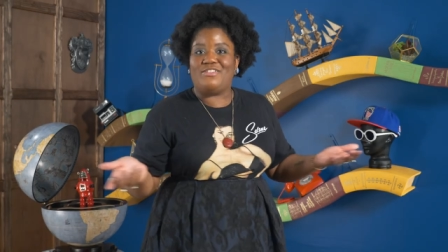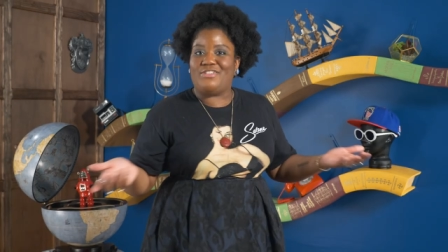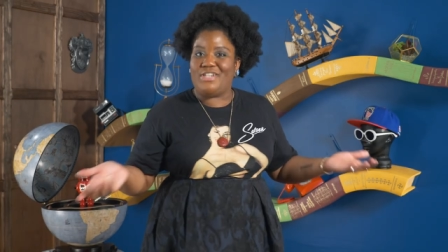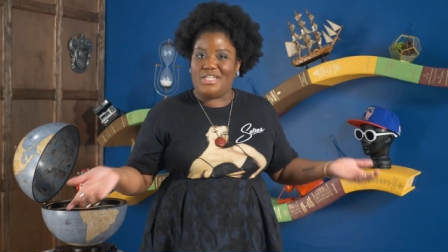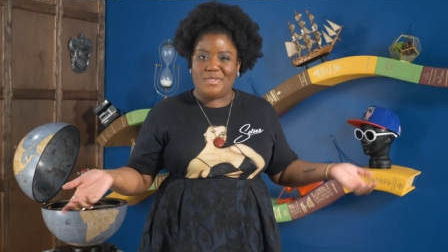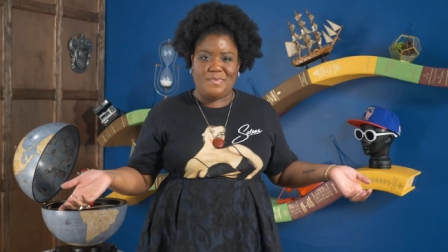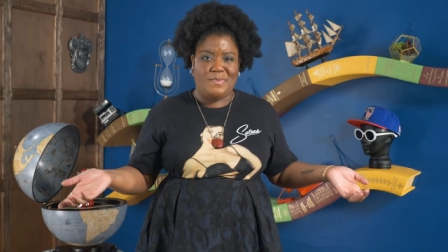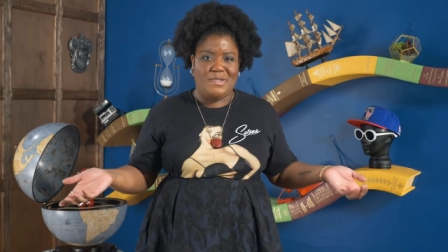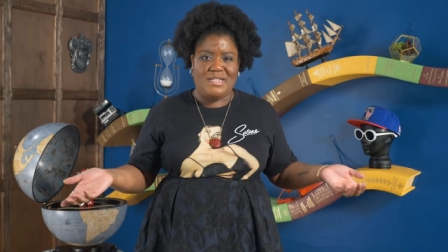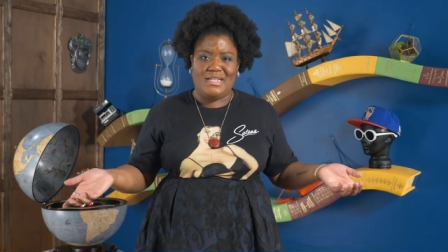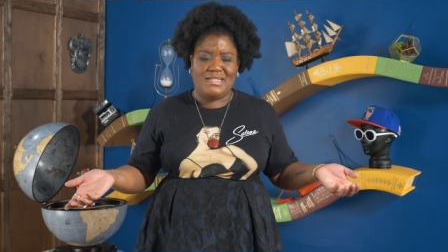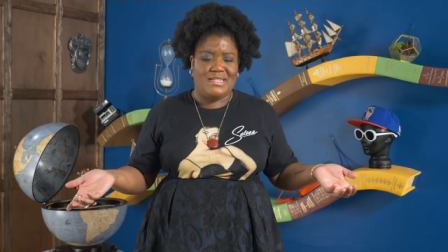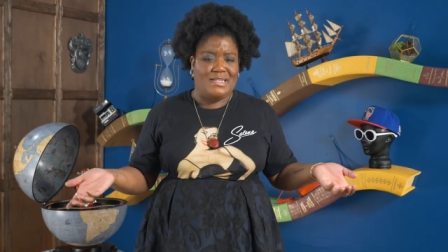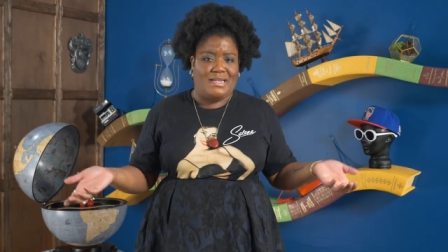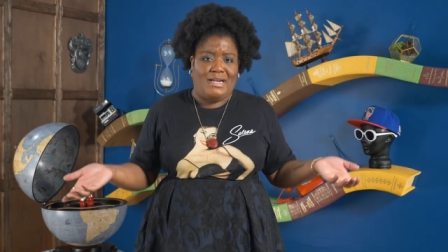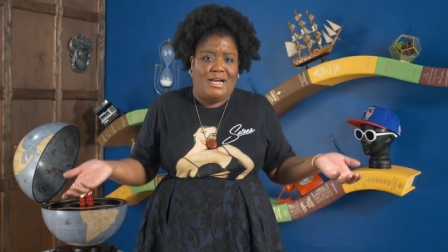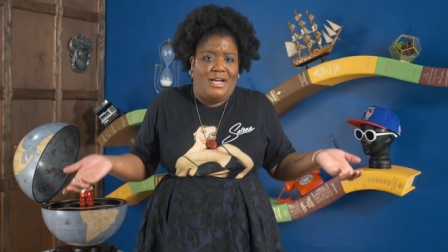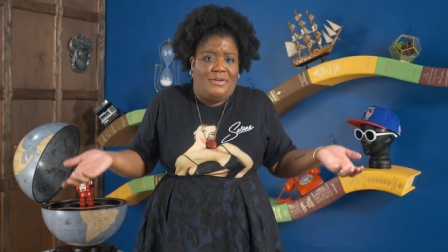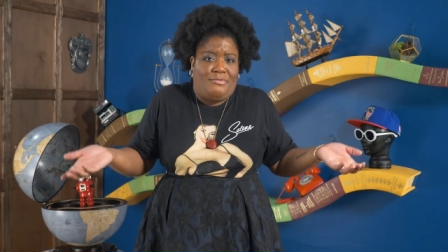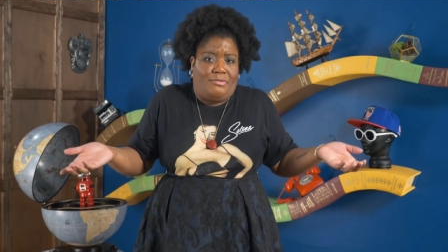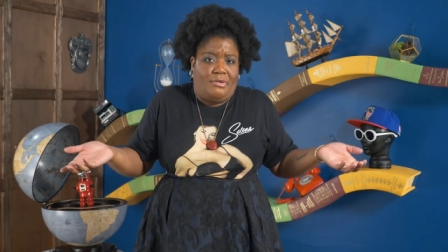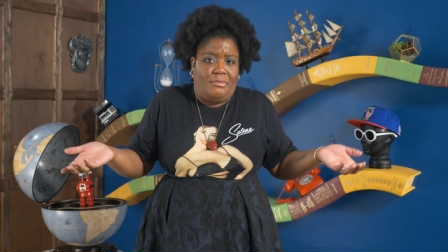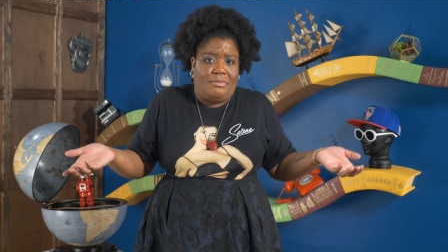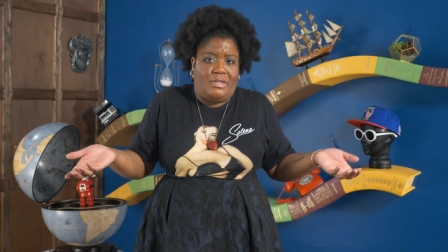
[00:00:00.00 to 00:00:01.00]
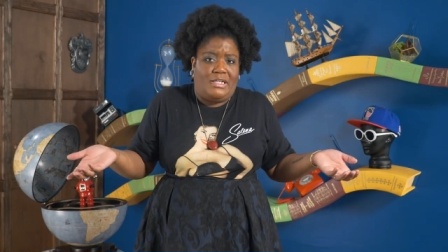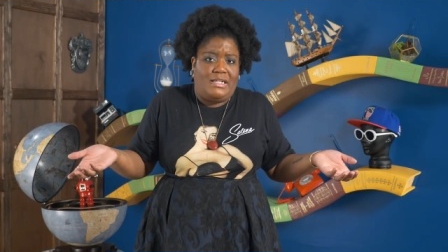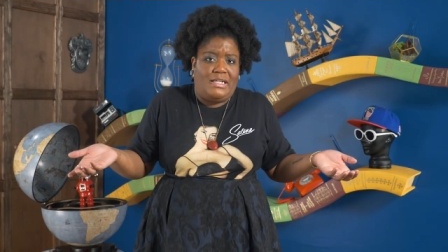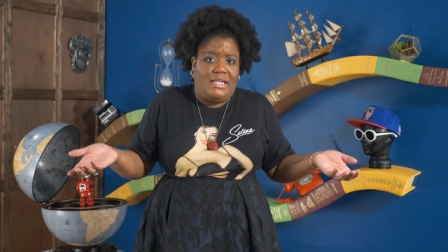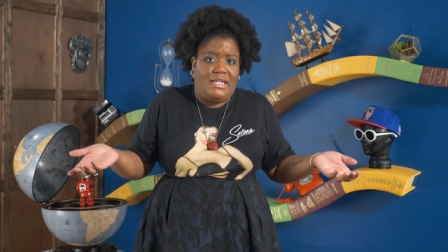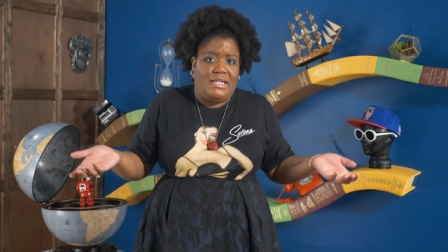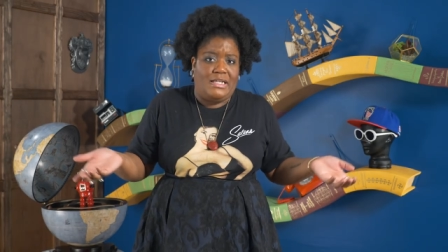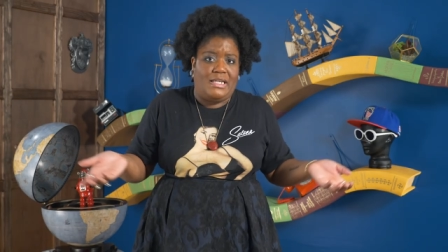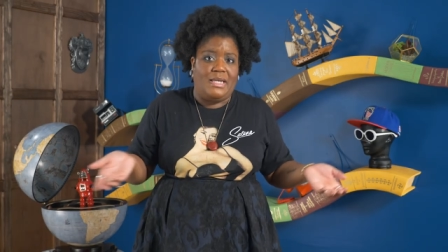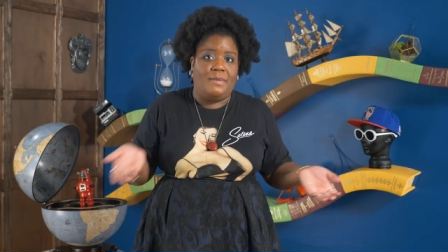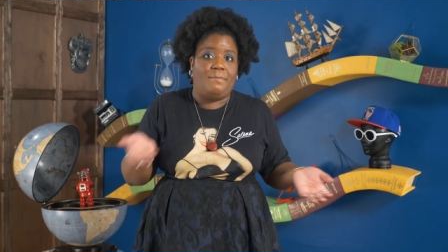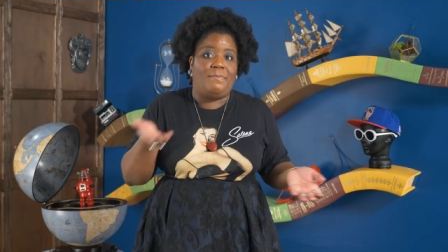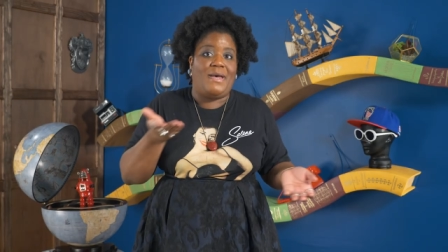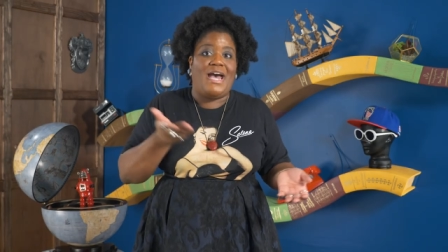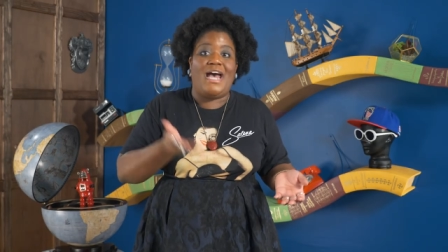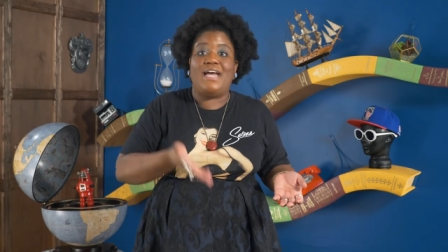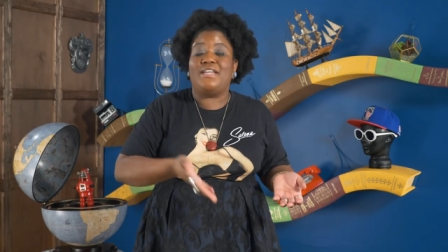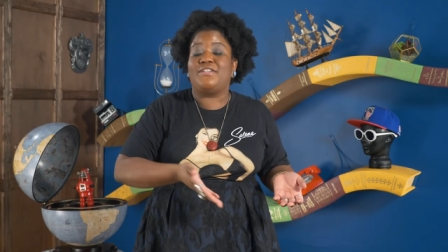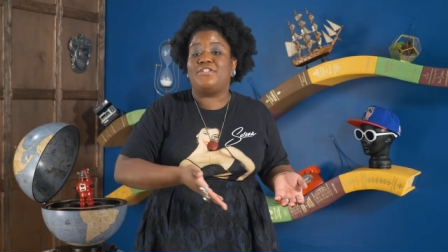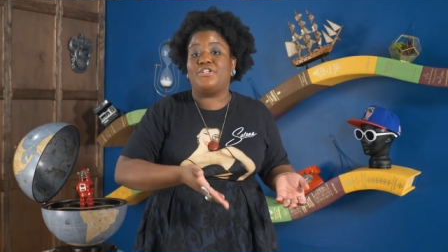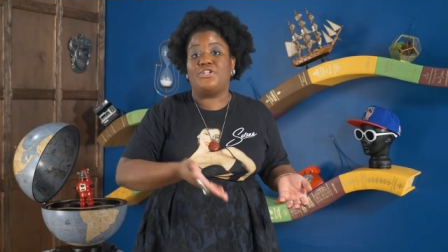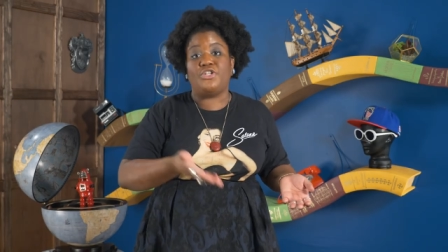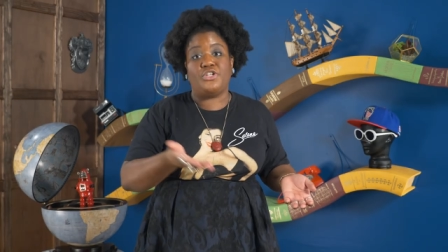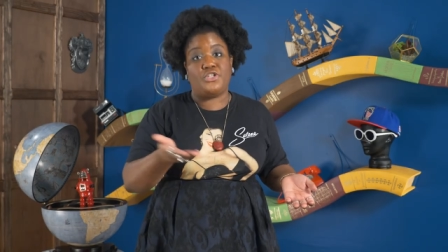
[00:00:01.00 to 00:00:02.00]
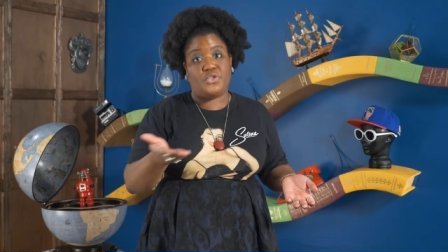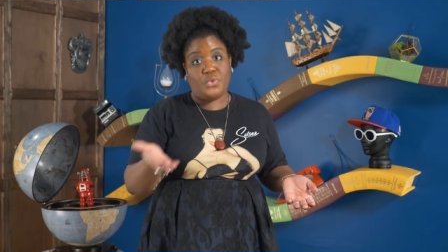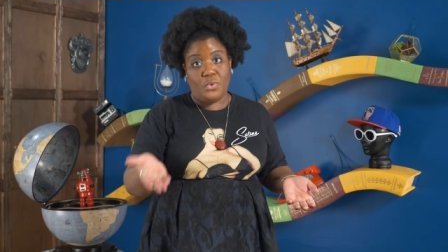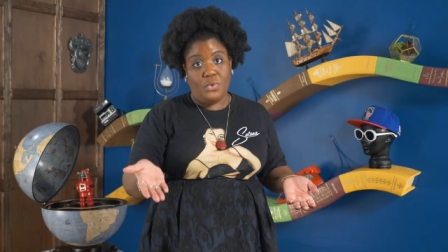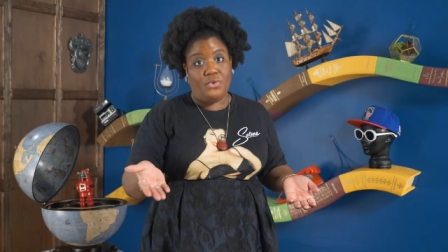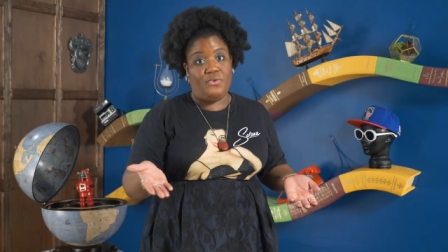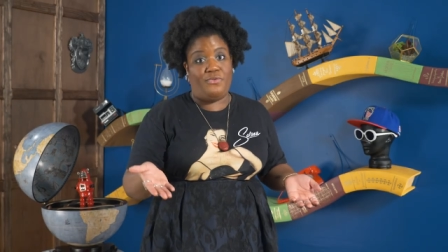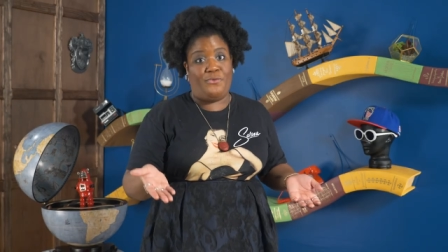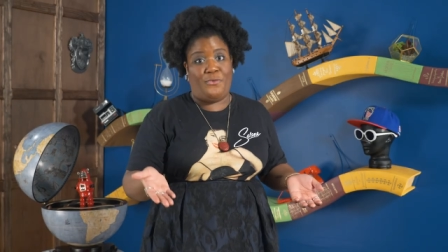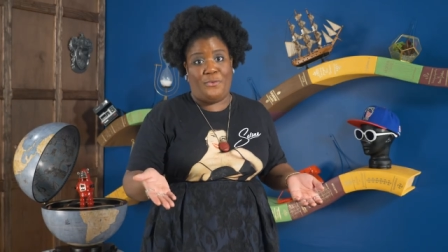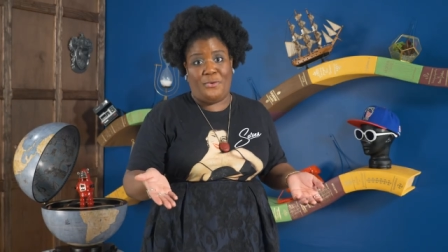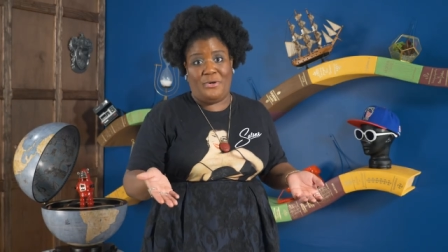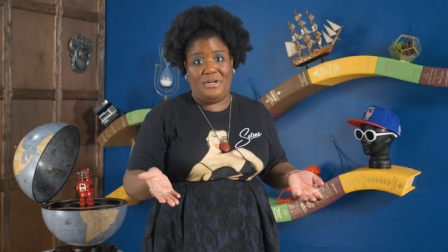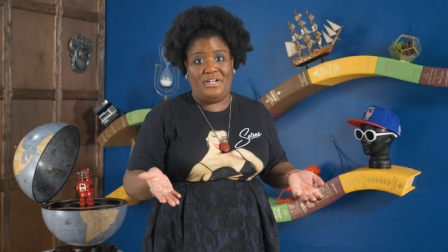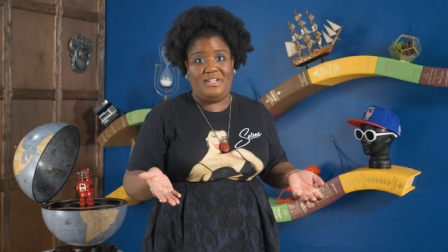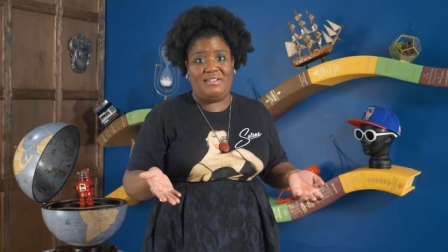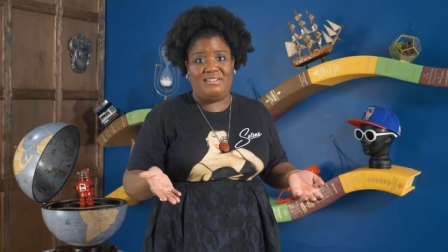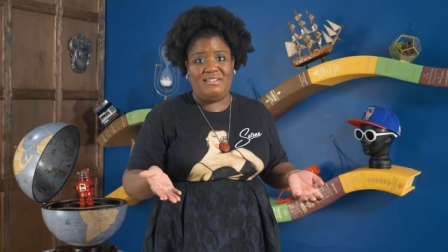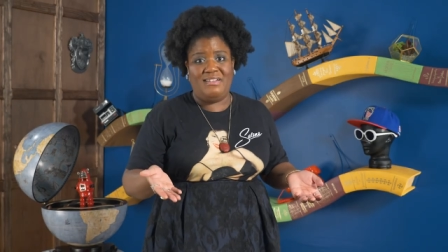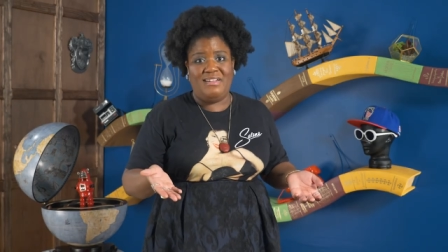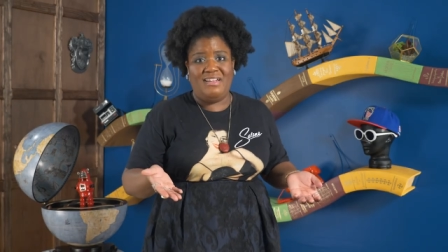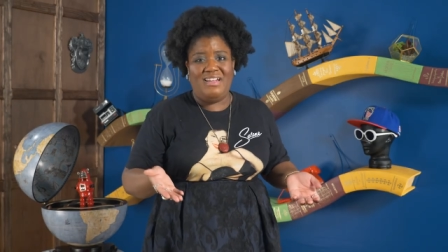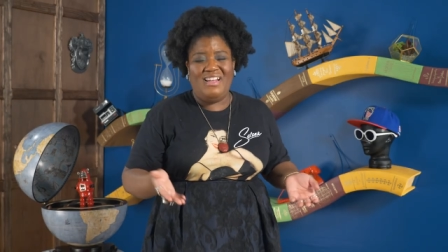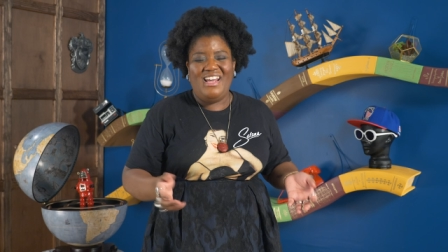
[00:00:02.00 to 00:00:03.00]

just because a guy from Connecticut patented a tool for it.